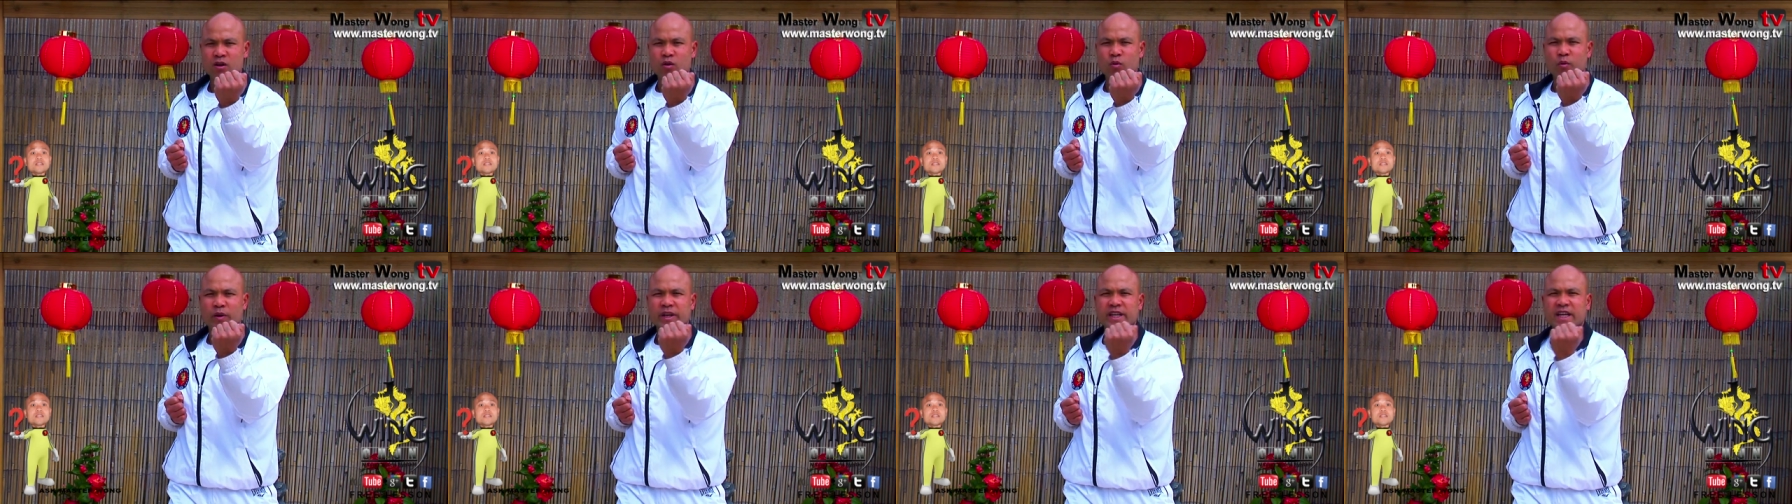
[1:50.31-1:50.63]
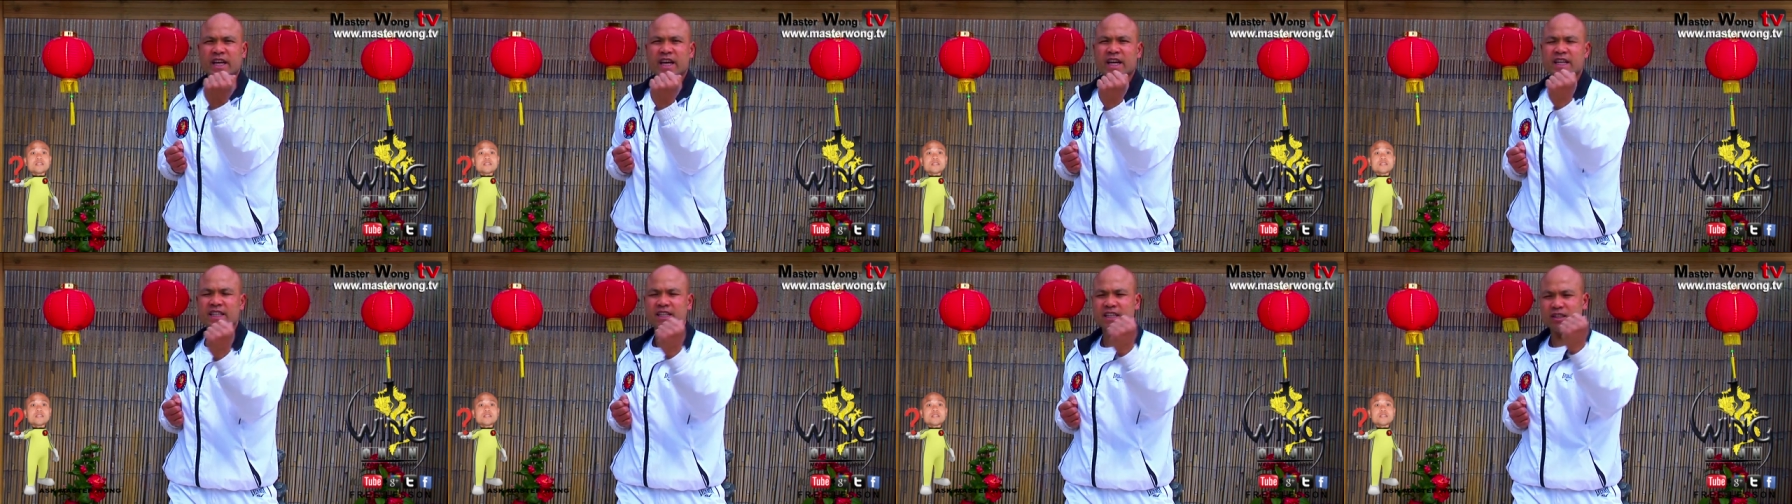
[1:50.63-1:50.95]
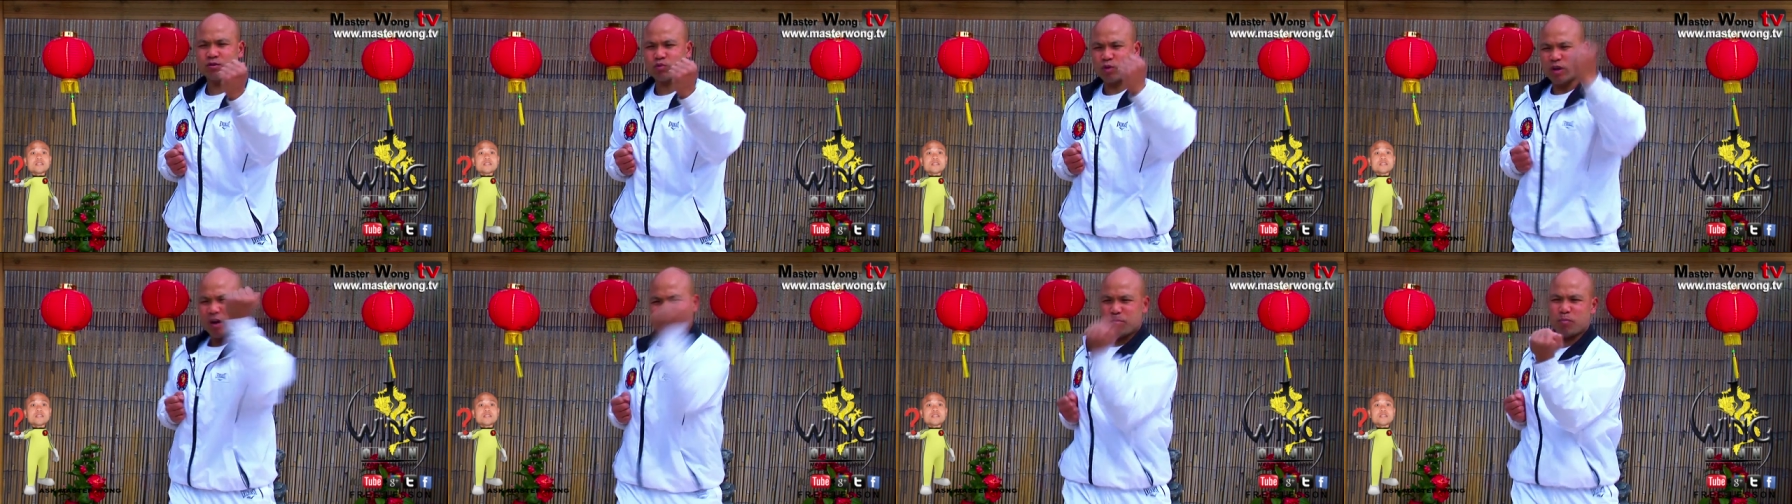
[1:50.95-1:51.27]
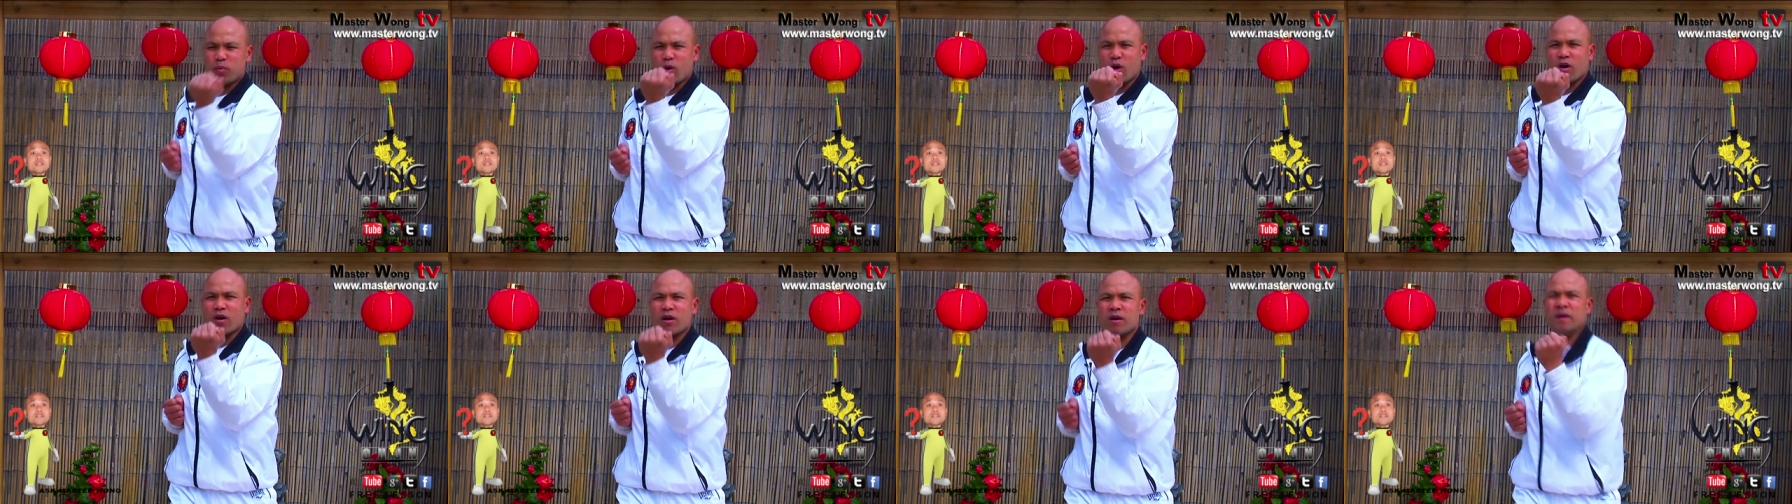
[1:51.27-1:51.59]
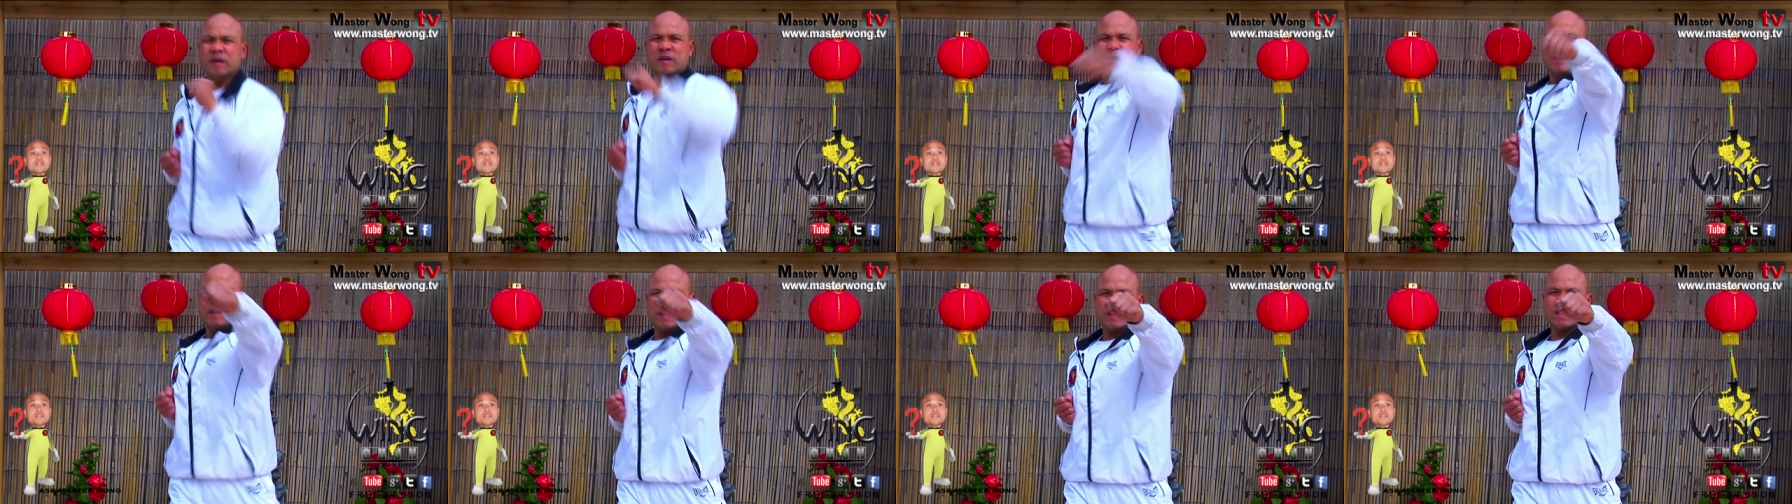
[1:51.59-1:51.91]
When you hit this one, block,
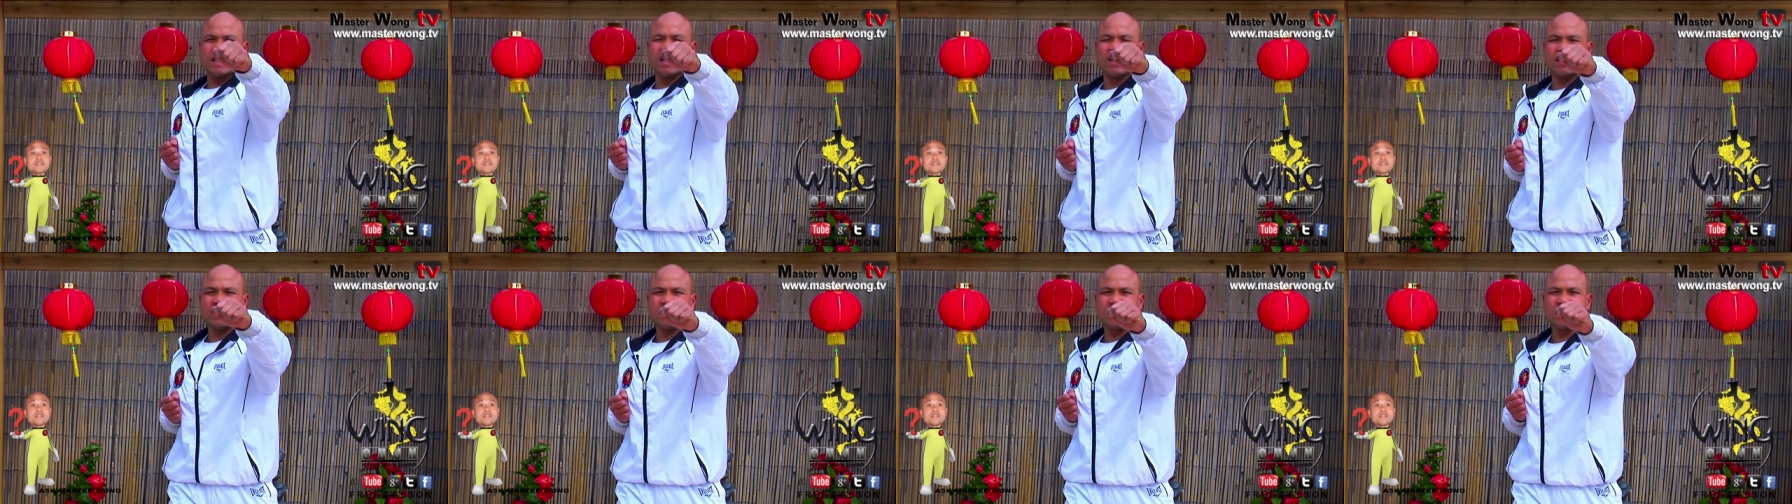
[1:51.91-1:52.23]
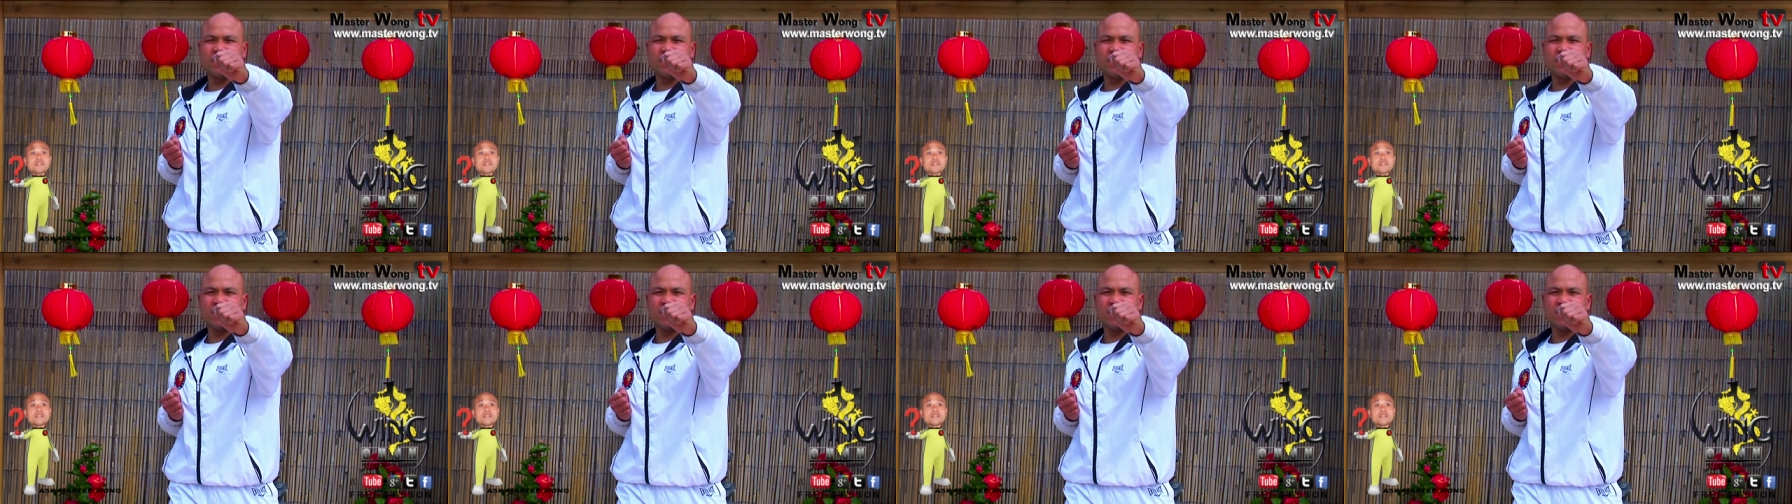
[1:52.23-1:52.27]
turn.